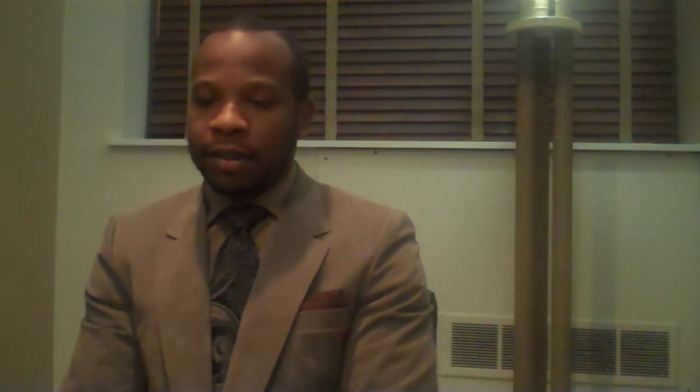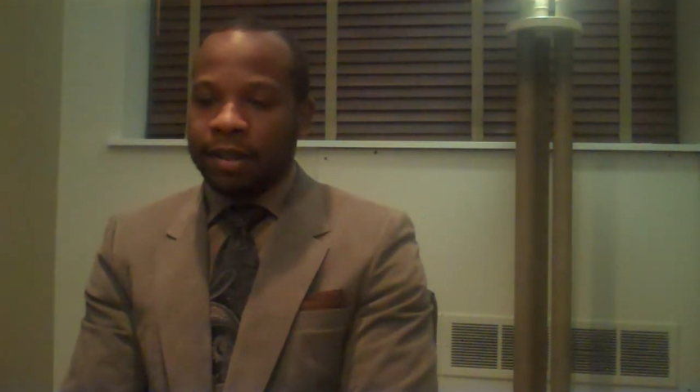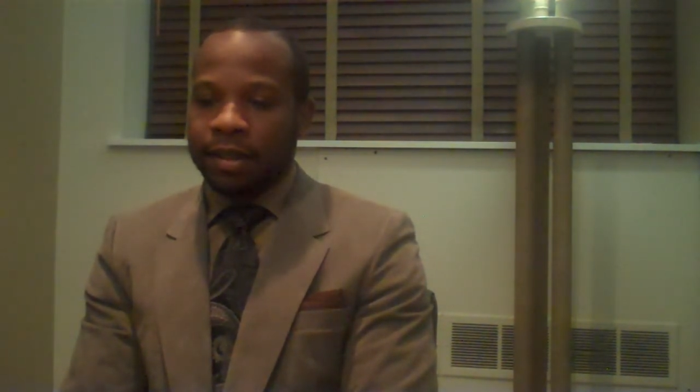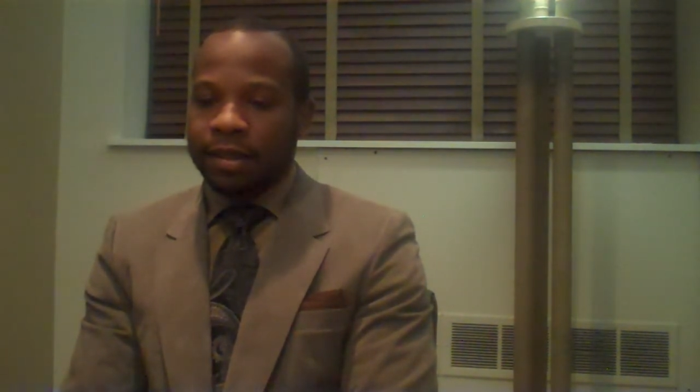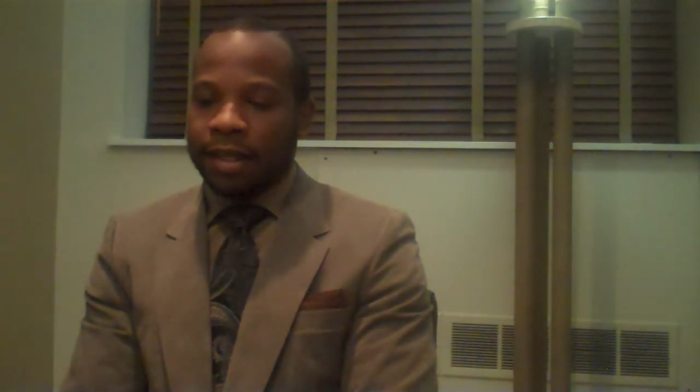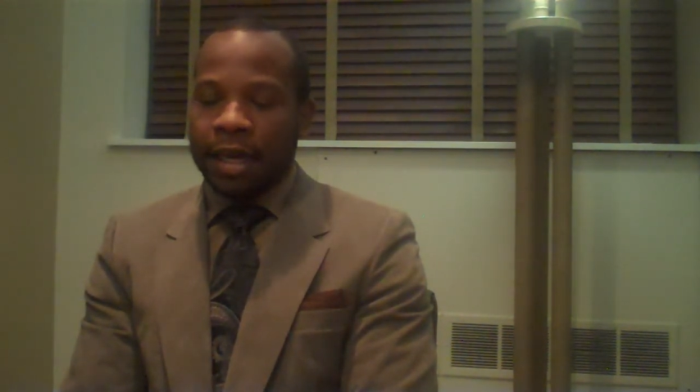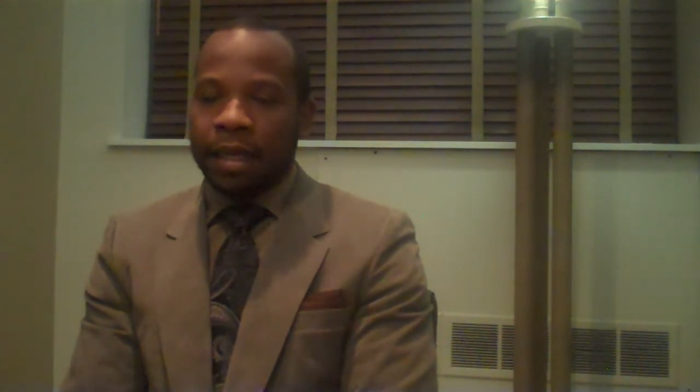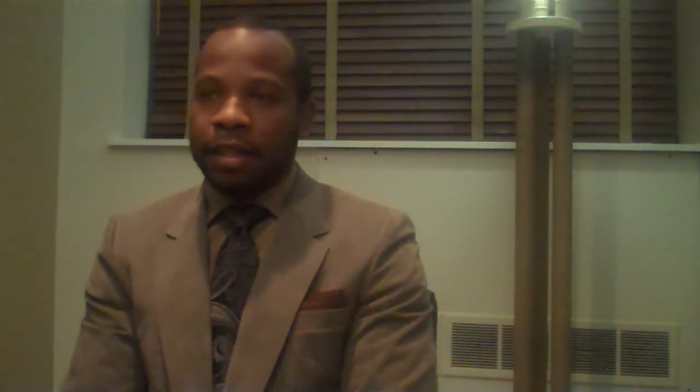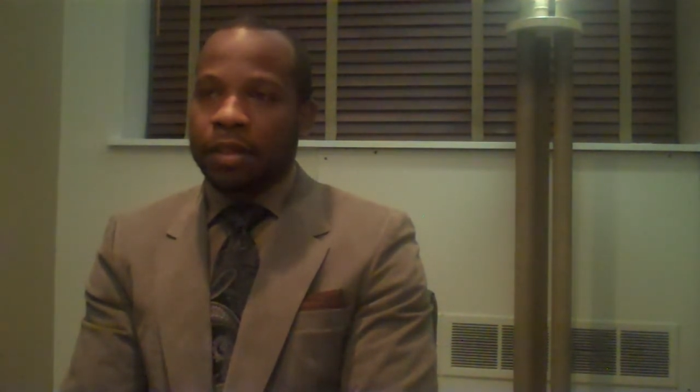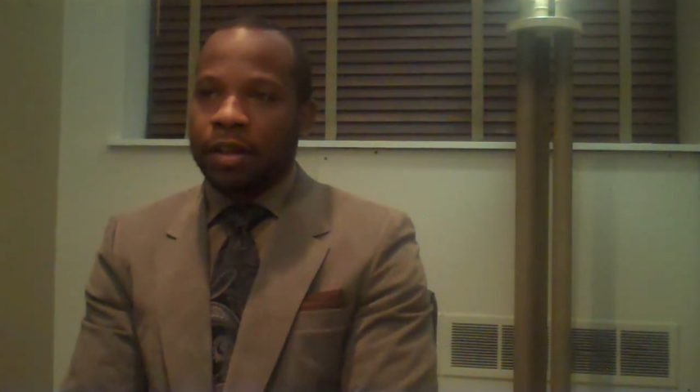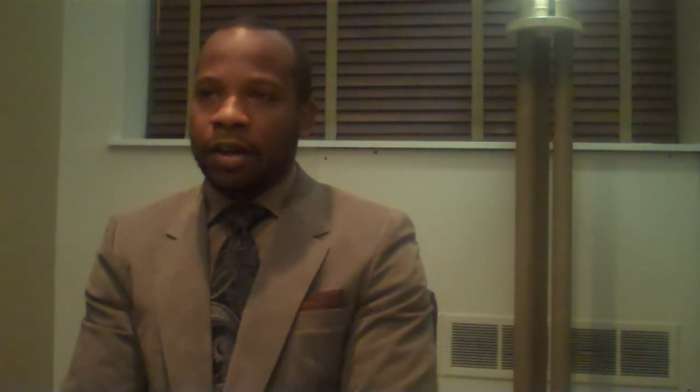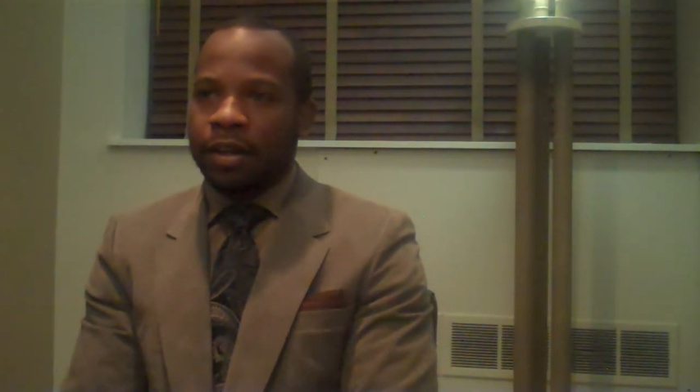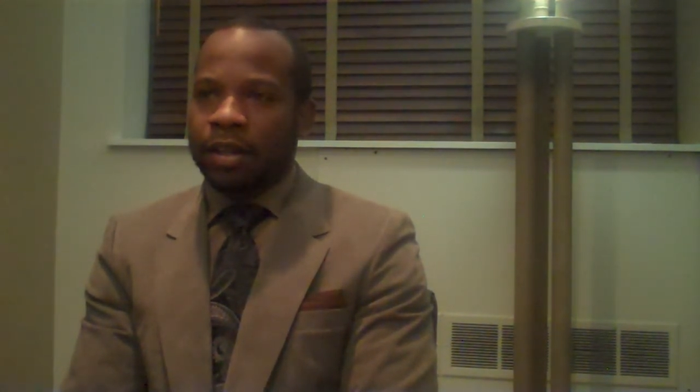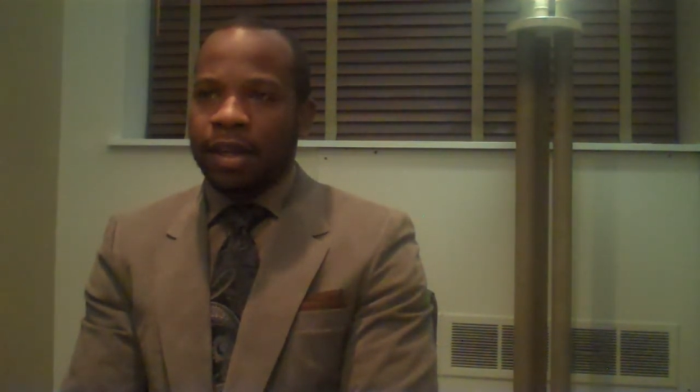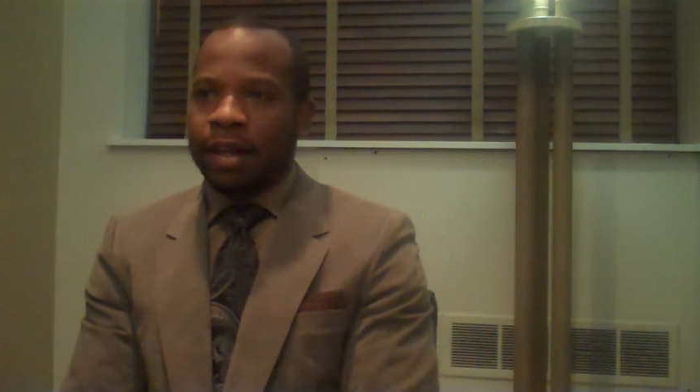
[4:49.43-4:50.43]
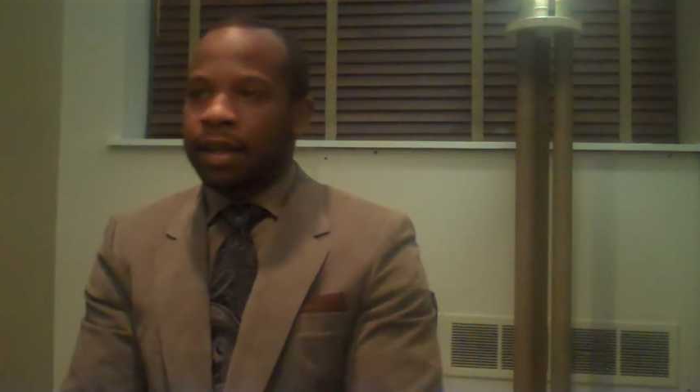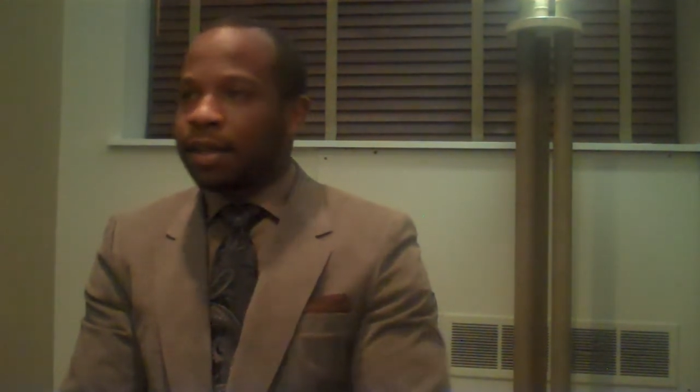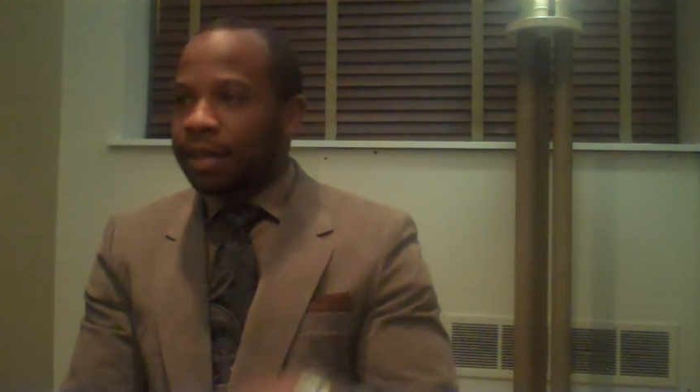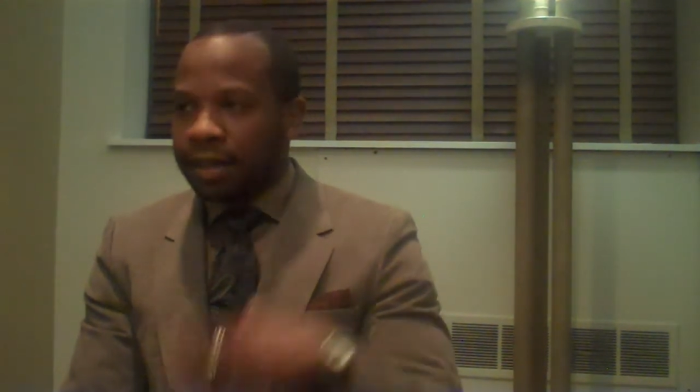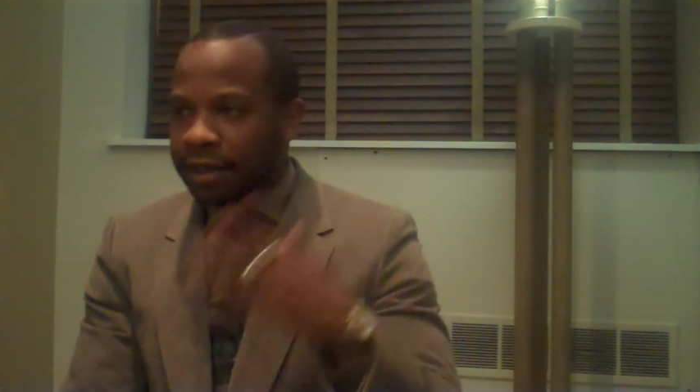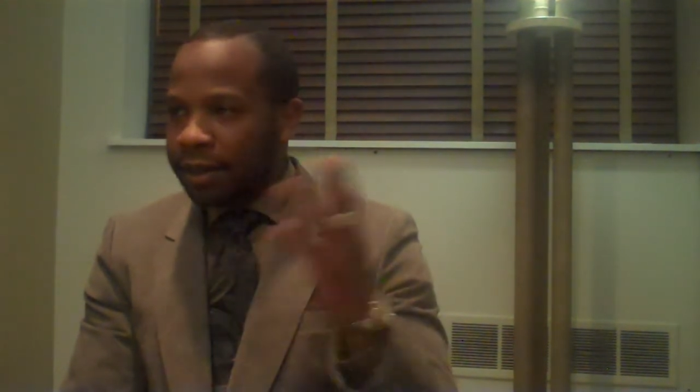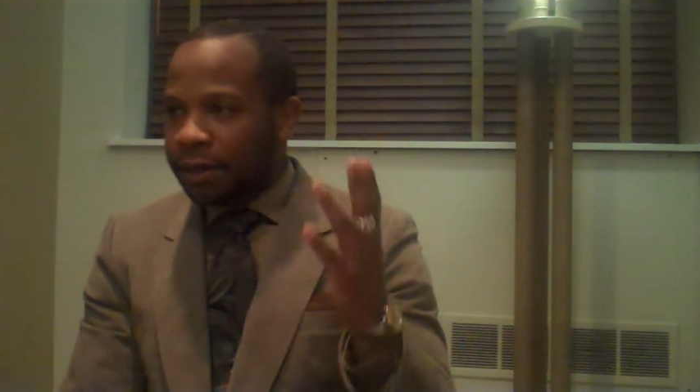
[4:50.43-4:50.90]
a second thought. Like,
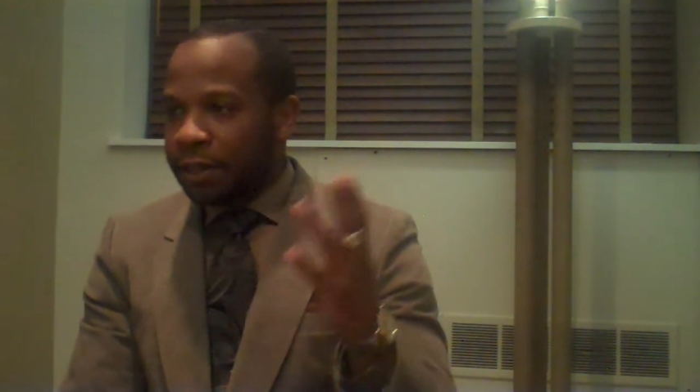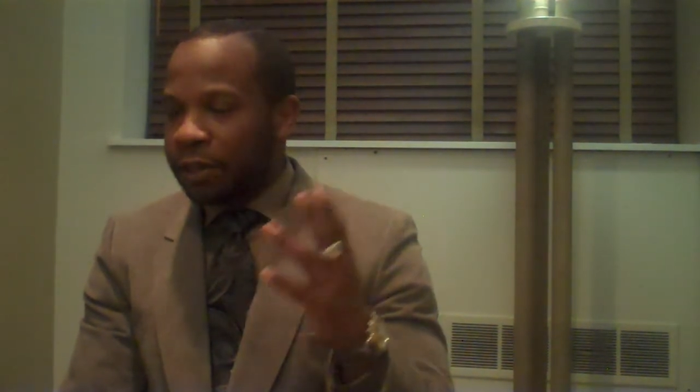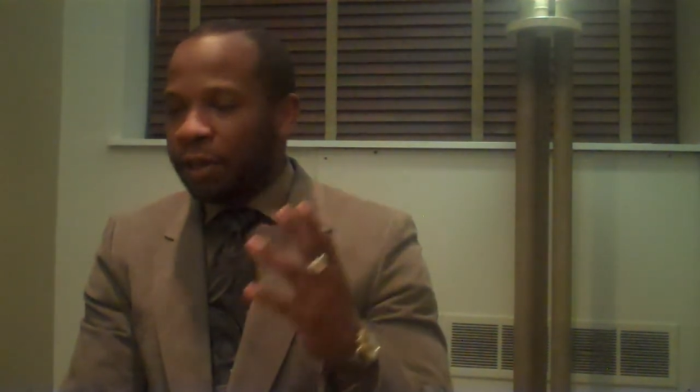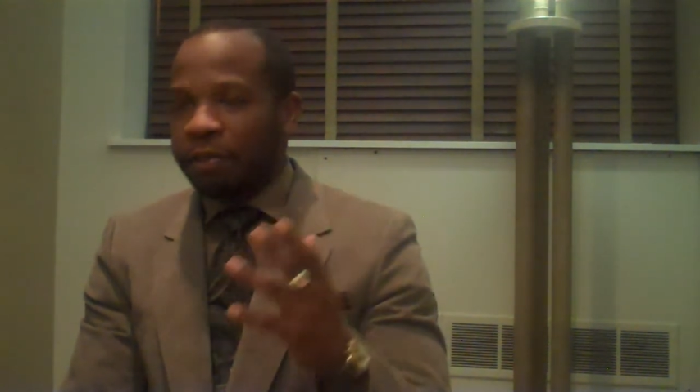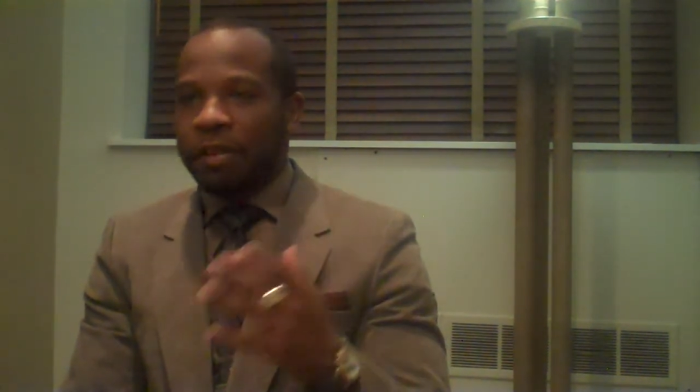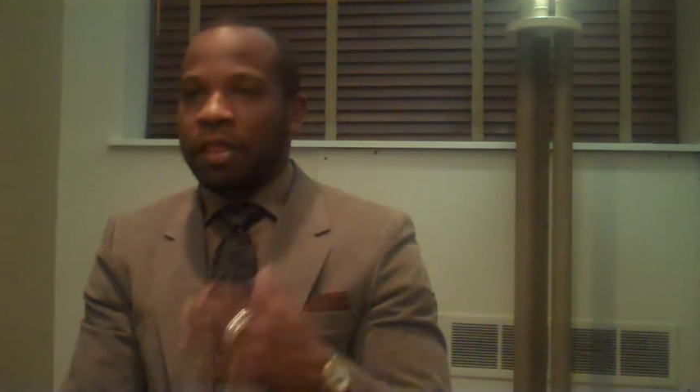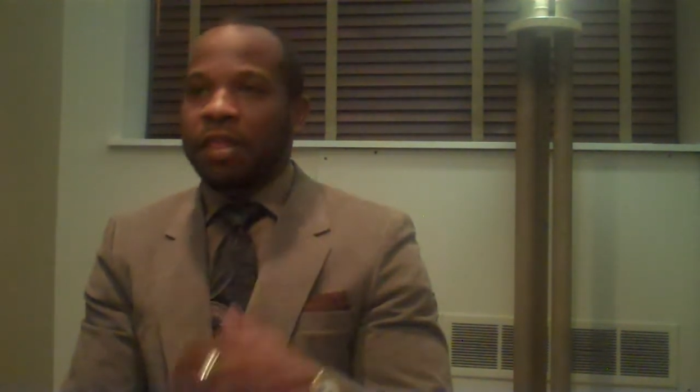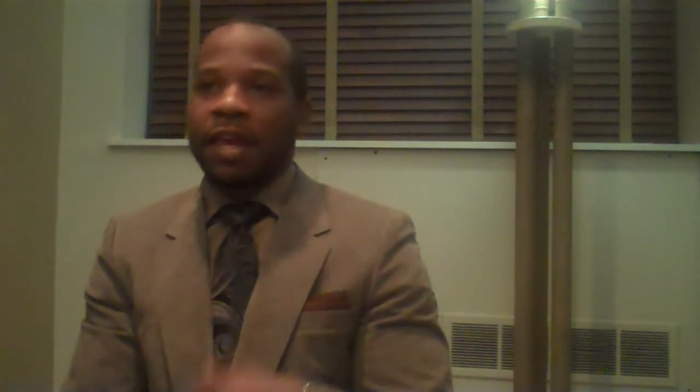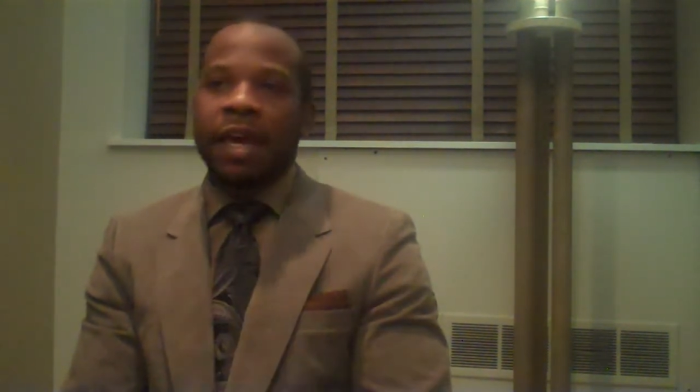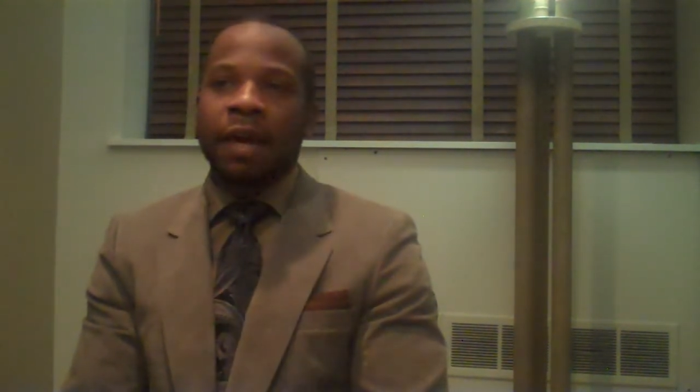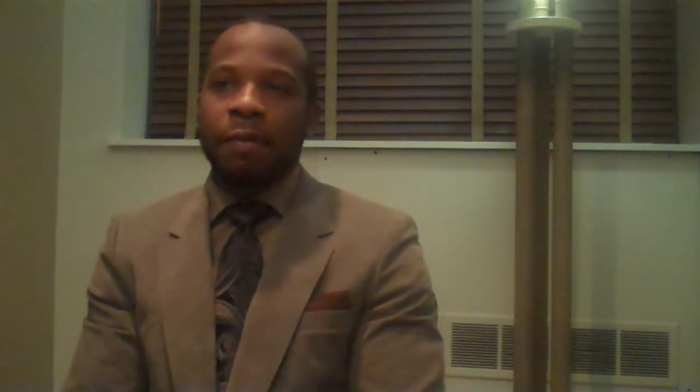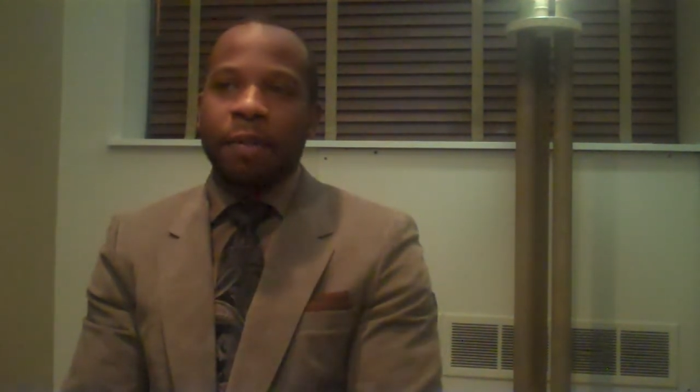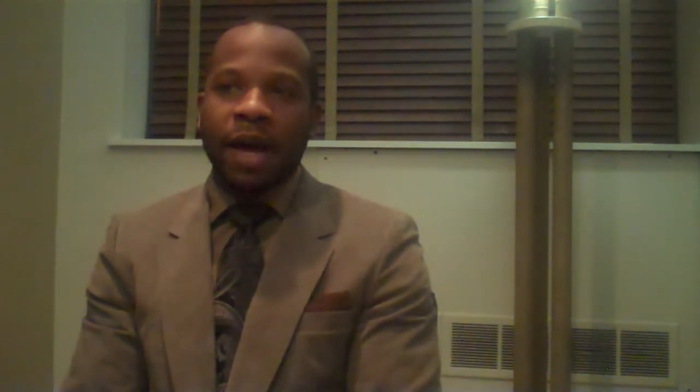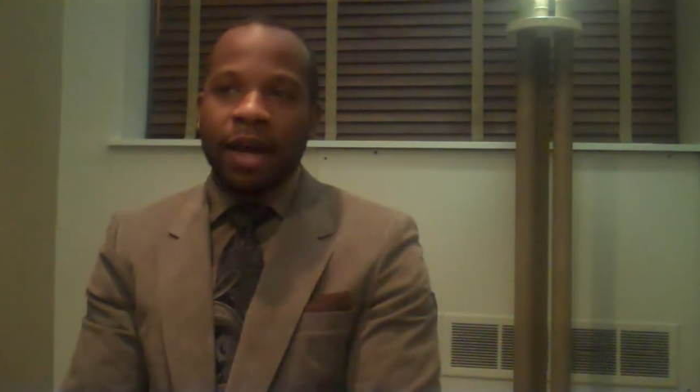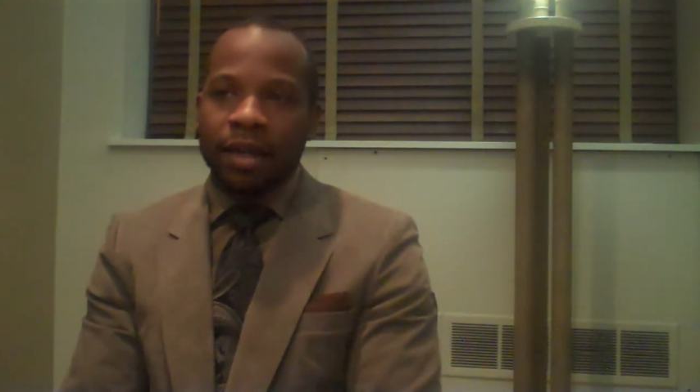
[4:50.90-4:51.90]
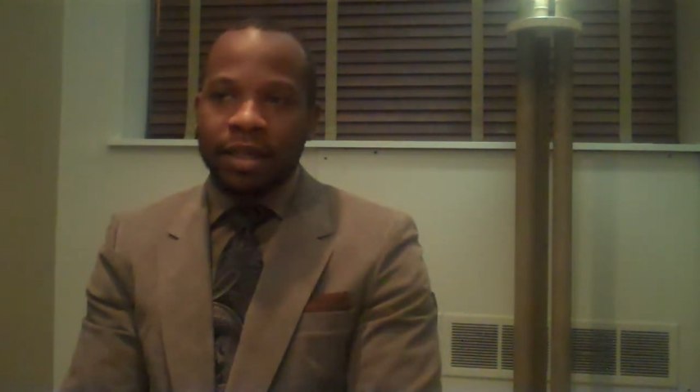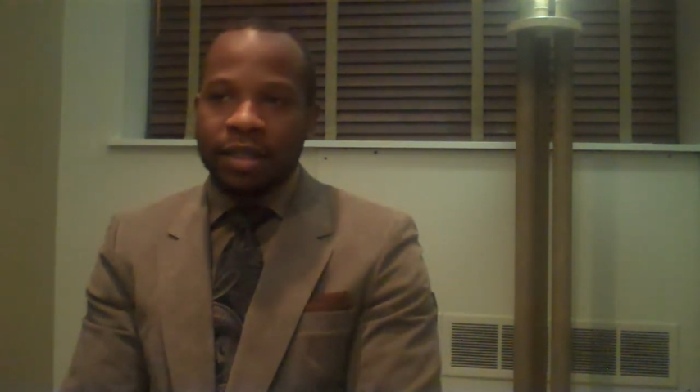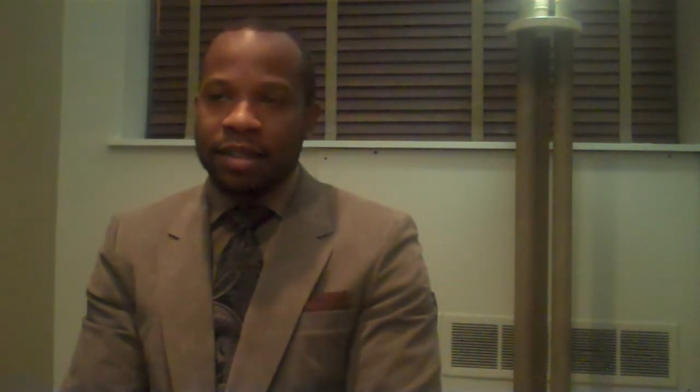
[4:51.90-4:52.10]
you don't even think about it.